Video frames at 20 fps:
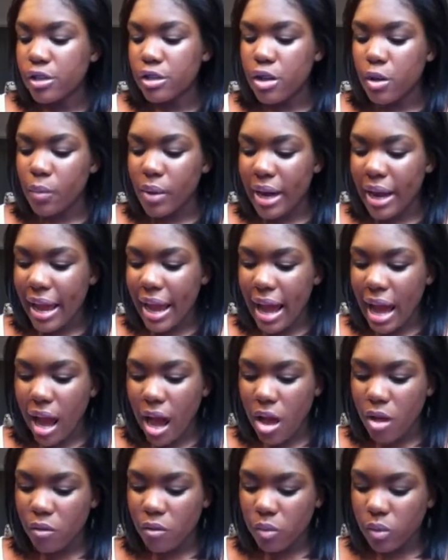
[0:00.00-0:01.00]
I have
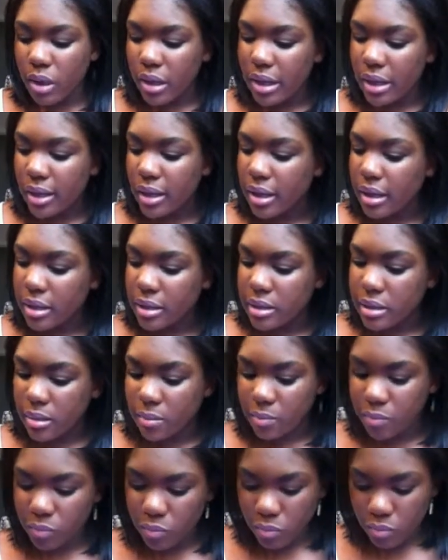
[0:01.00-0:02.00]
is
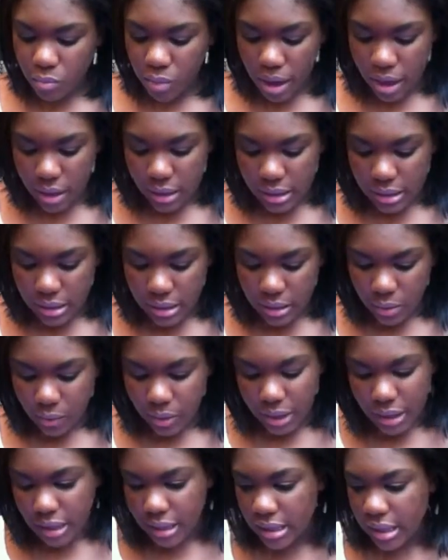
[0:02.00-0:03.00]
my, let's see, what is
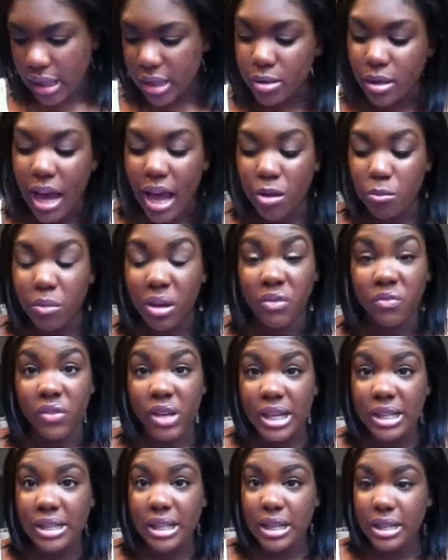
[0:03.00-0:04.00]
this? I have my
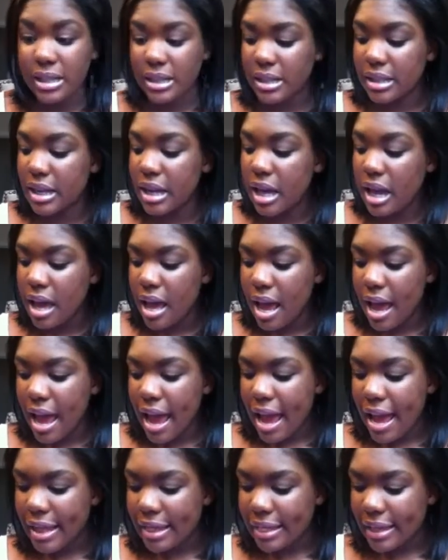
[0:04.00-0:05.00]
physics, and
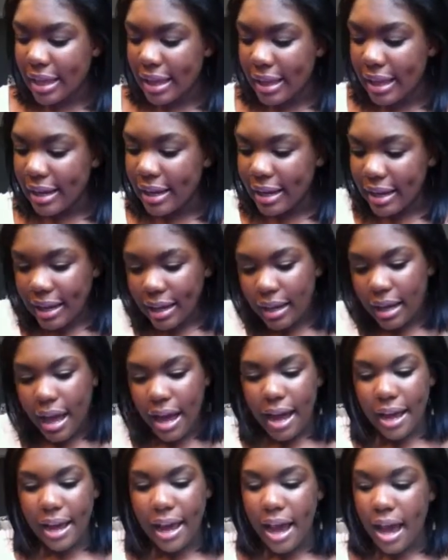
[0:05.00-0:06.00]
then I
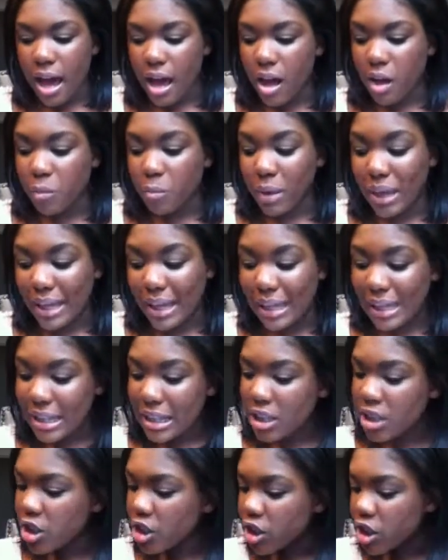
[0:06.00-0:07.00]
have my
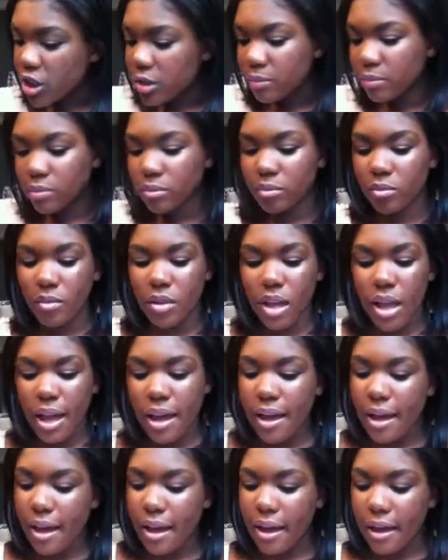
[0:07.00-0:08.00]
English, I
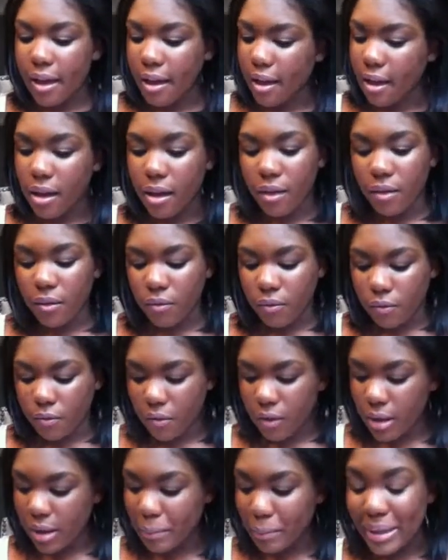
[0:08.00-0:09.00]
have my
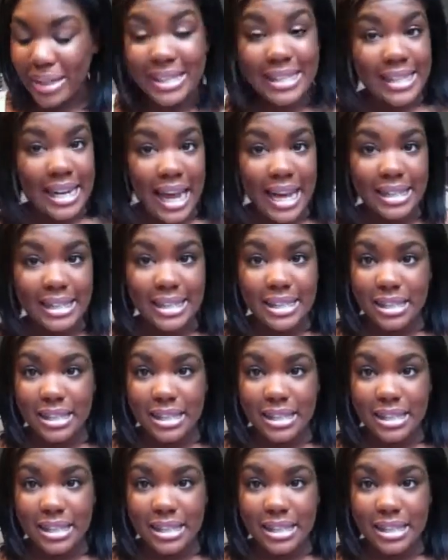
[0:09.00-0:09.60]
stats,